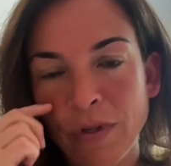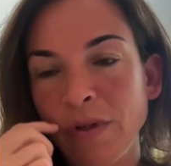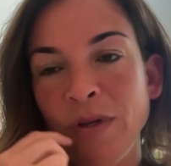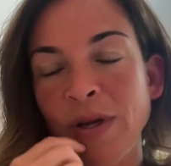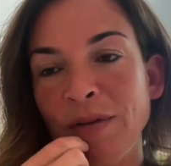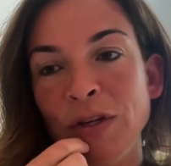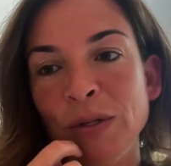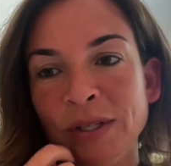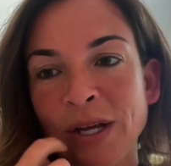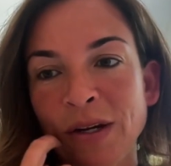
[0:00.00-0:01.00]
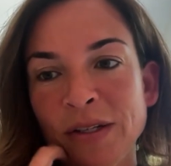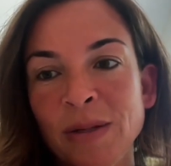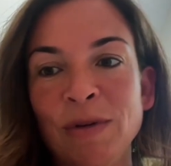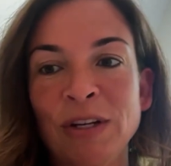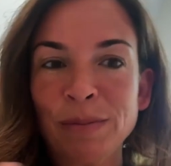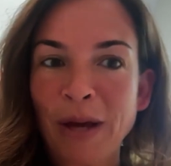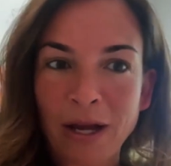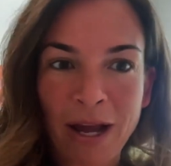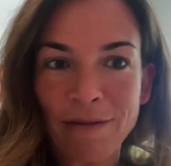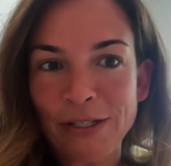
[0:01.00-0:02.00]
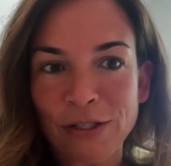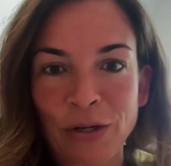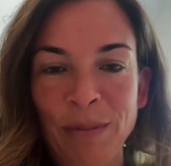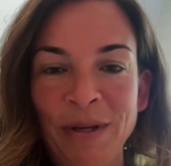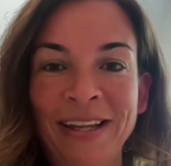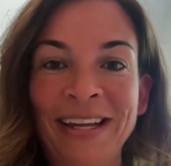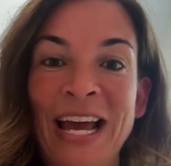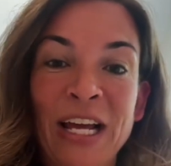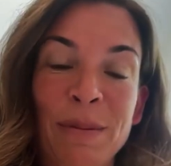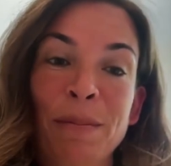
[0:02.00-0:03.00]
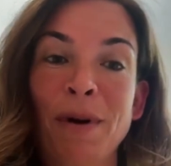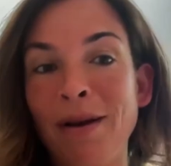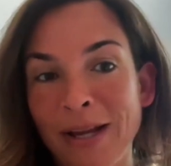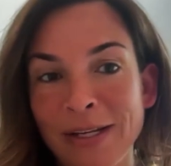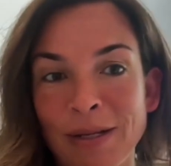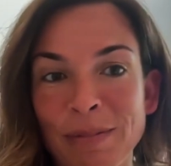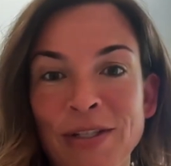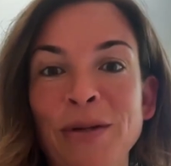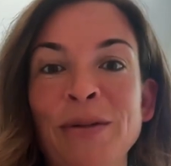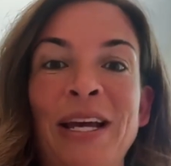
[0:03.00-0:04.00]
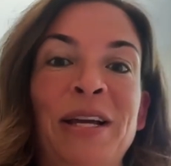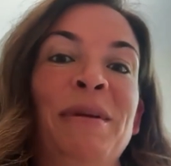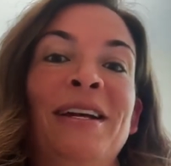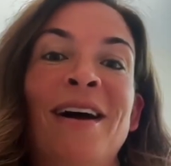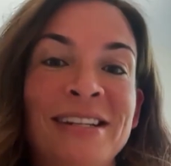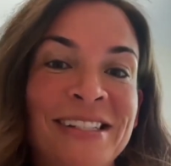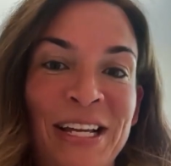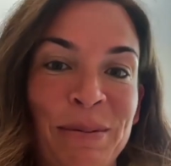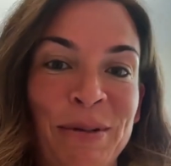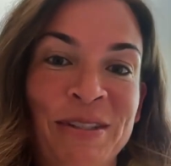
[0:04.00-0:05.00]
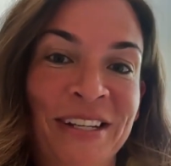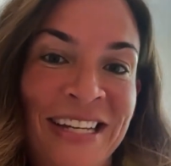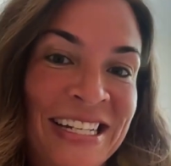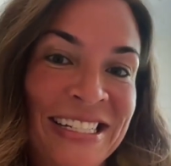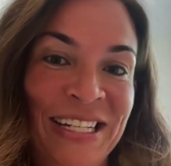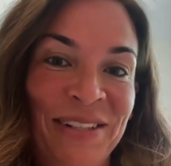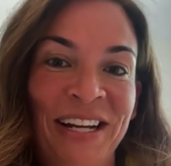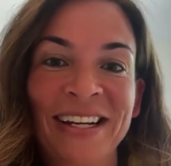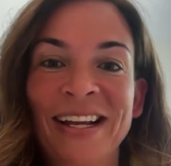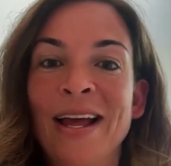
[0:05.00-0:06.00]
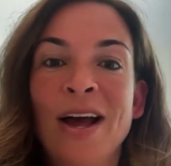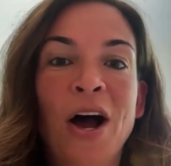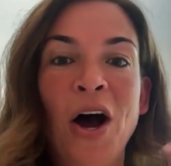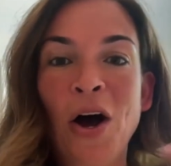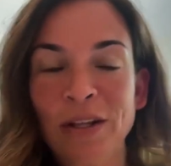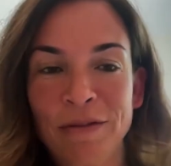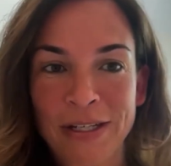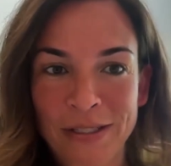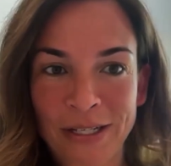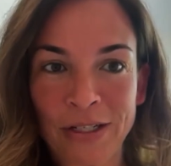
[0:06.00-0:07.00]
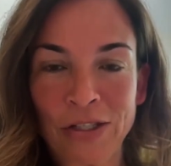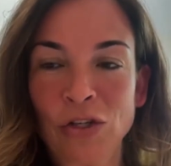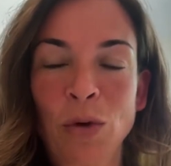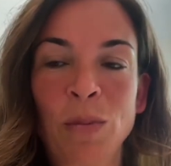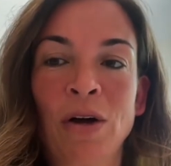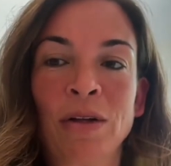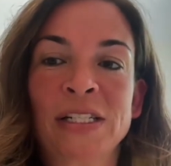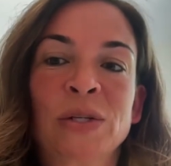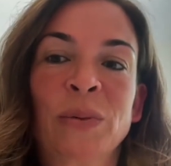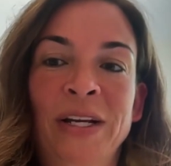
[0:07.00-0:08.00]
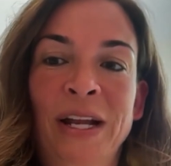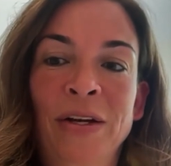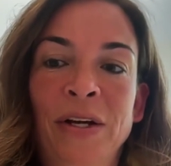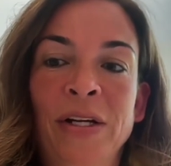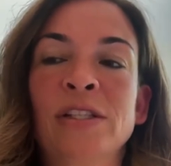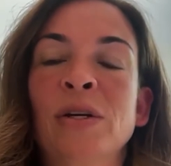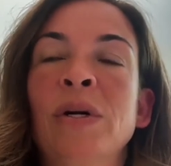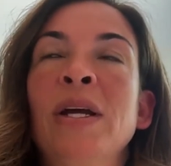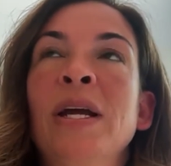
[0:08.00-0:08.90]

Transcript: you have the newsletter and someone writes back, I have a disagreement. Like that could be a podcast episode. That could be content you post on LinkedIn, right? All of these things snowball into one another. And so